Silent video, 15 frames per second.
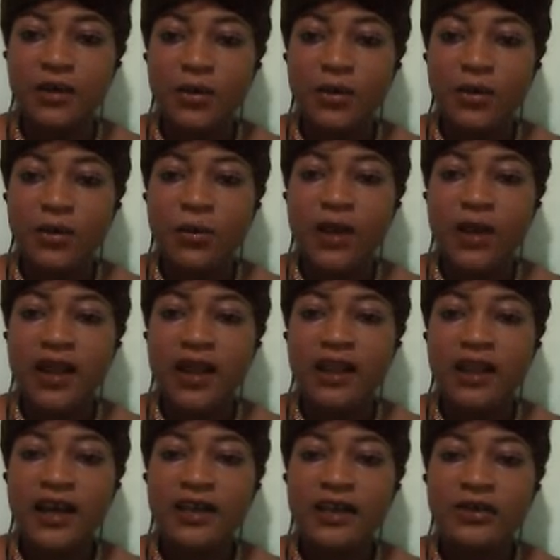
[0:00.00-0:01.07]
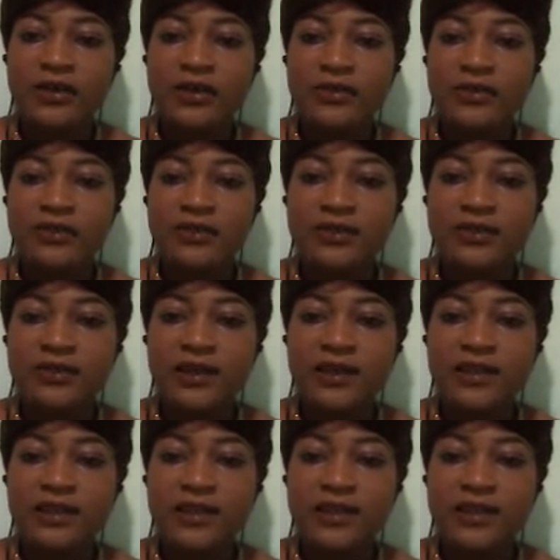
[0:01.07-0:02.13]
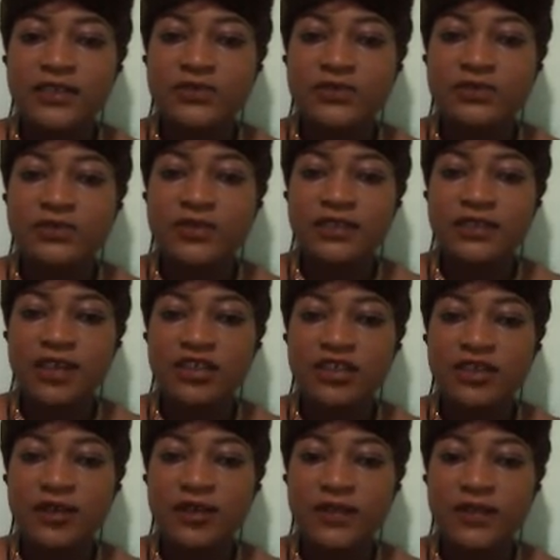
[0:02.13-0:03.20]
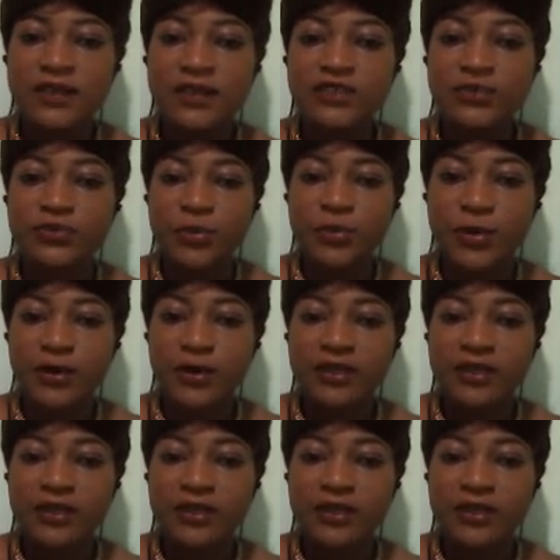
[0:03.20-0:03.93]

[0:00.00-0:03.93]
While I used the internet to research this report,